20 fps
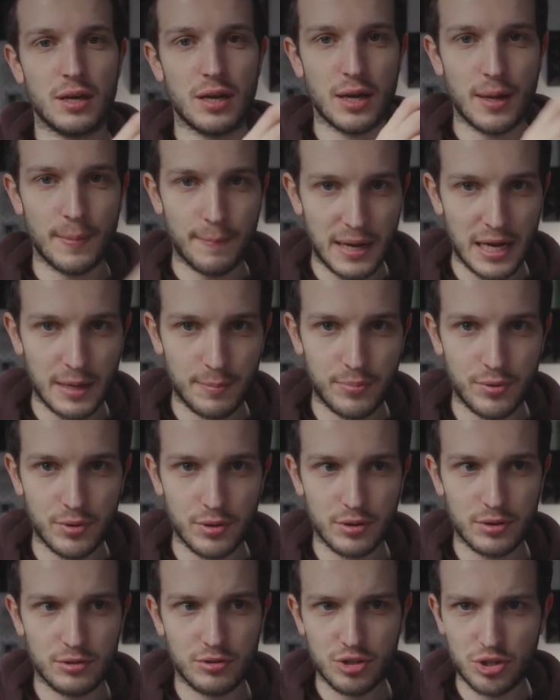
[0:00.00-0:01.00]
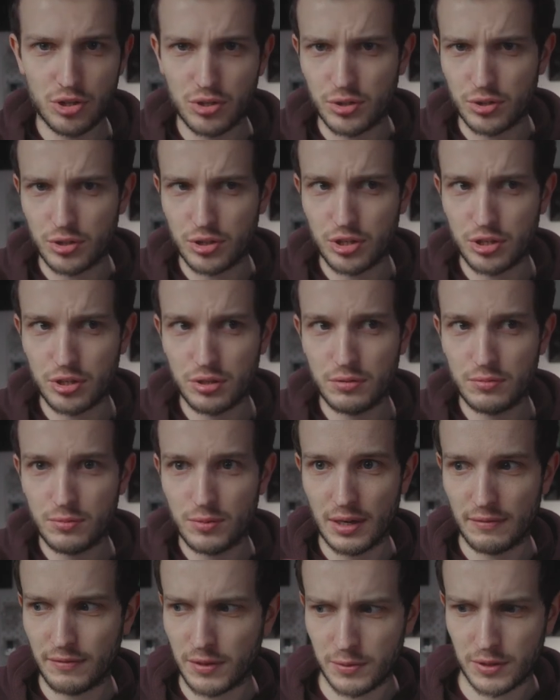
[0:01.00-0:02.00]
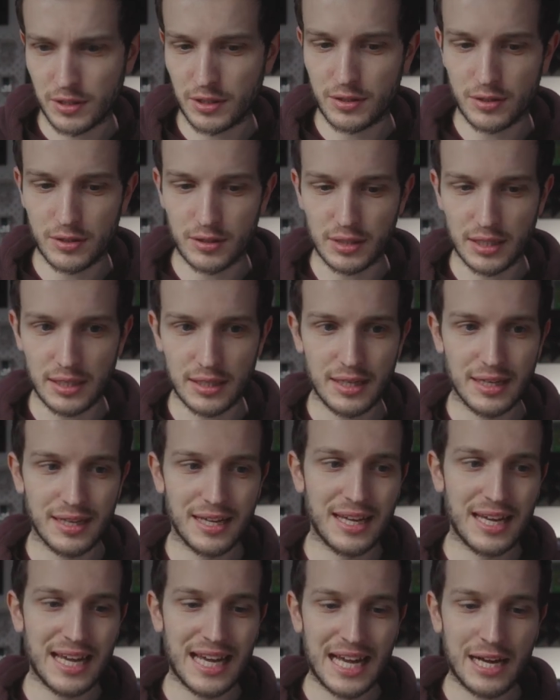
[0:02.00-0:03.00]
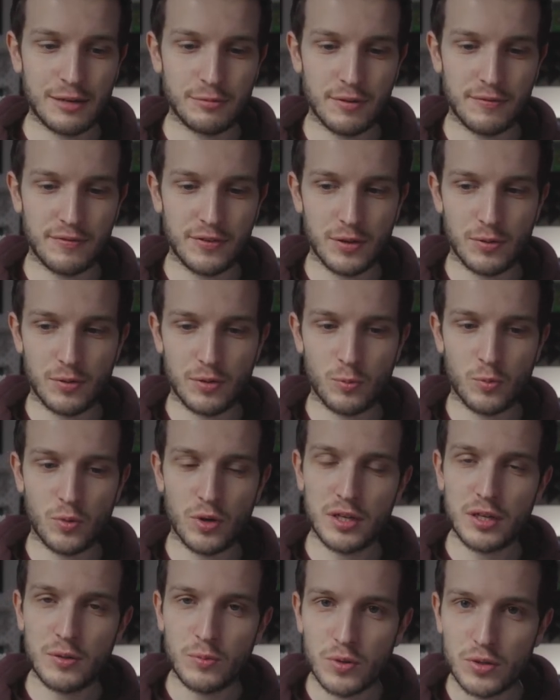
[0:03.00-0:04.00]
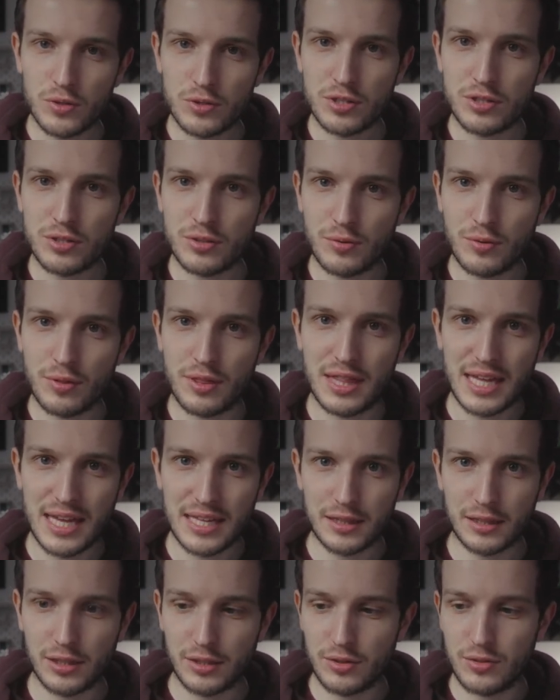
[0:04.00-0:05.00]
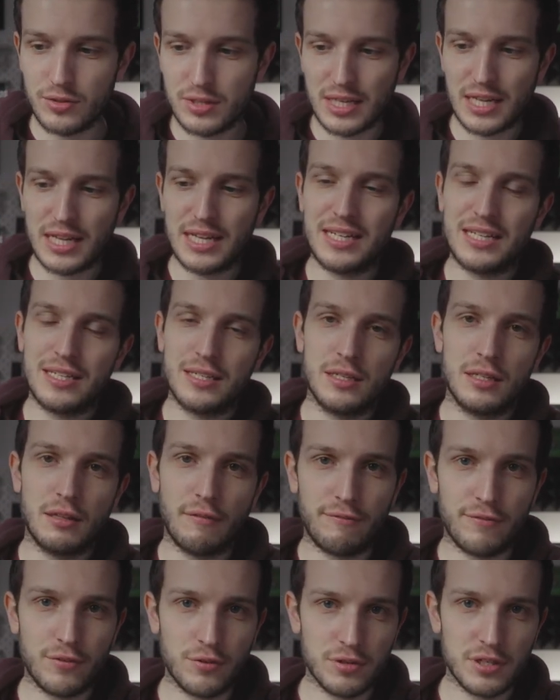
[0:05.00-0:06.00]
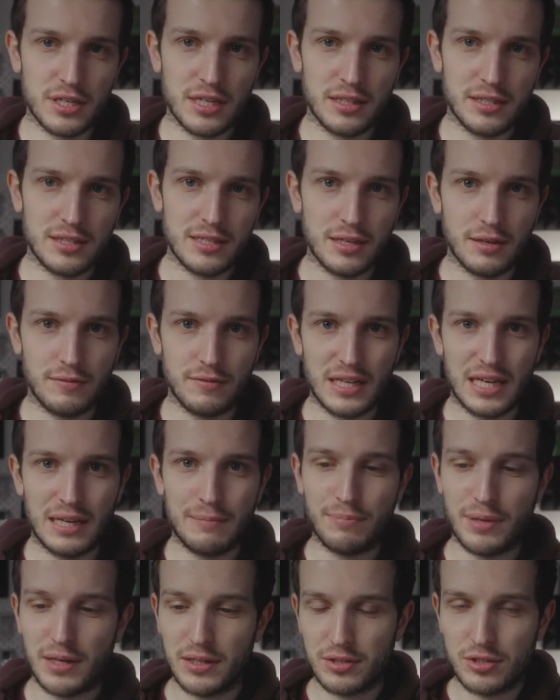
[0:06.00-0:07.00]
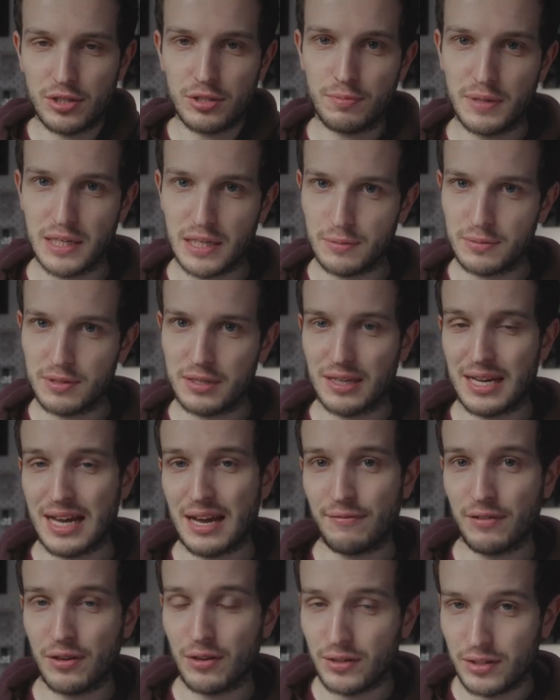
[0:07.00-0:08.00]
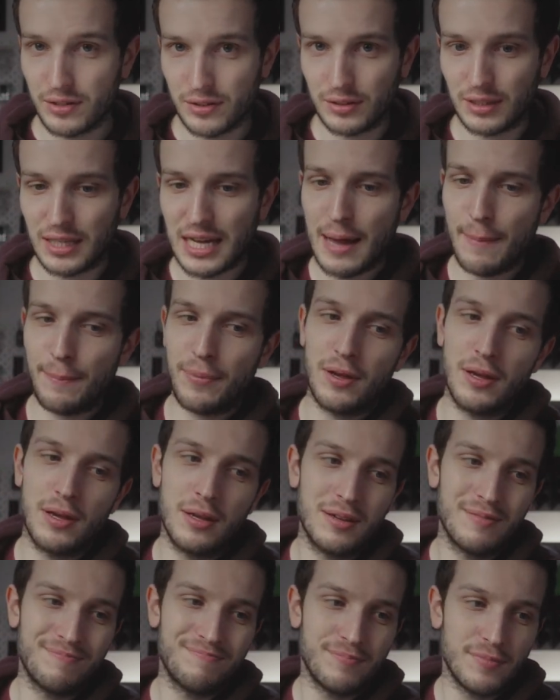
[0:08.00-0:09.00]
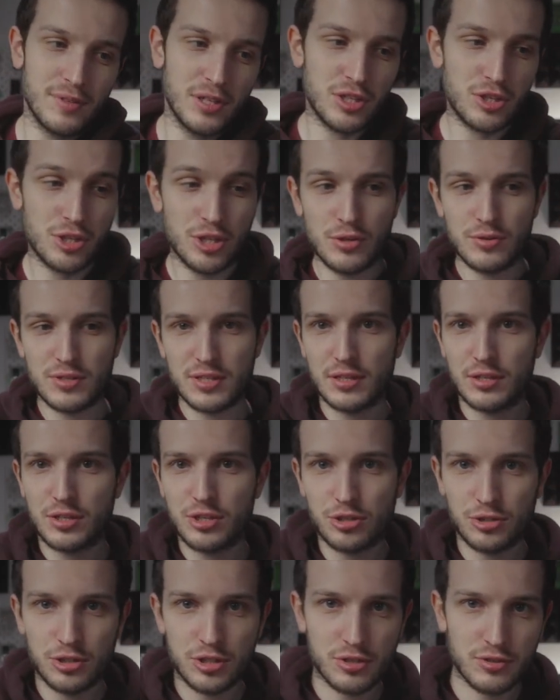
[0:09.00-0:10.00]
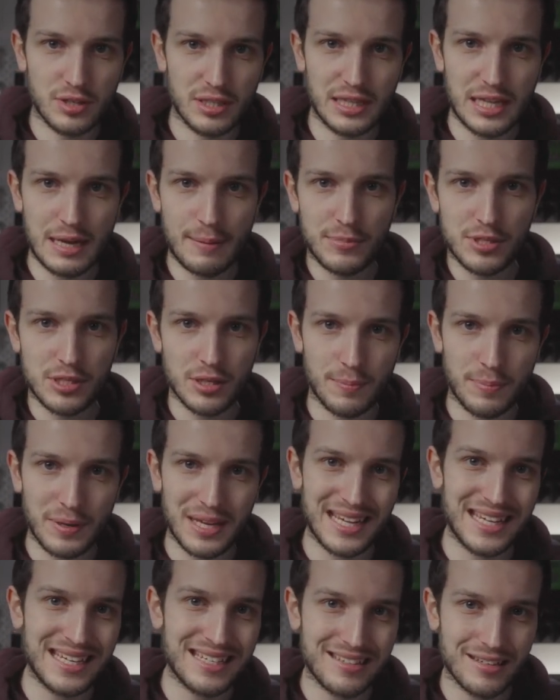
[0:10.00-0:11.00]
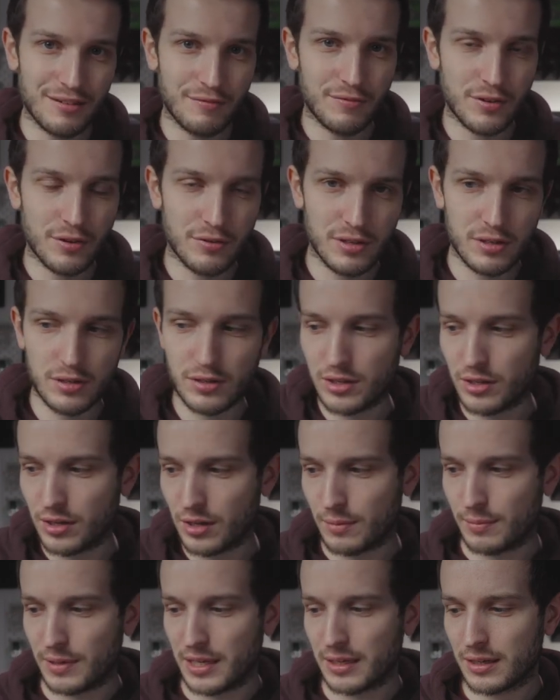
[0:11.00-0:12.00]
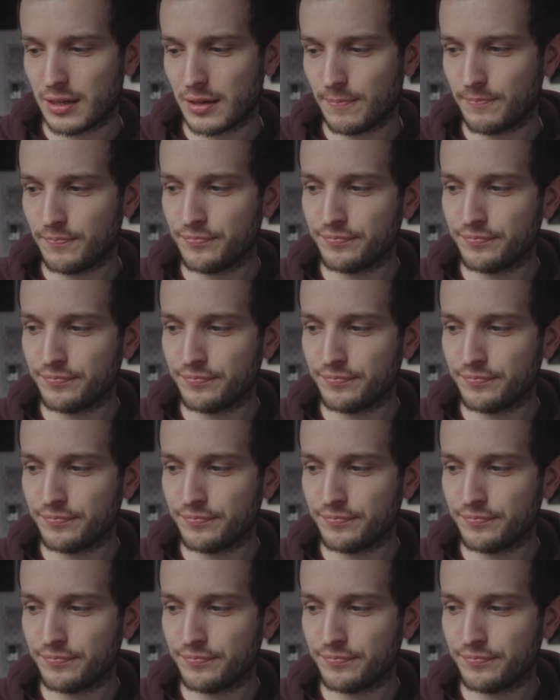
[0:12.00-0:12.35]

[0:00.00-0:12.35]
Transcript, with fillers: a MacBook Touch, whatever you want to call it. However, what you also then lose is the functionality of an iPad, just being able to have it on your lap. Using a touchscreen laptop isn't very ergonomic.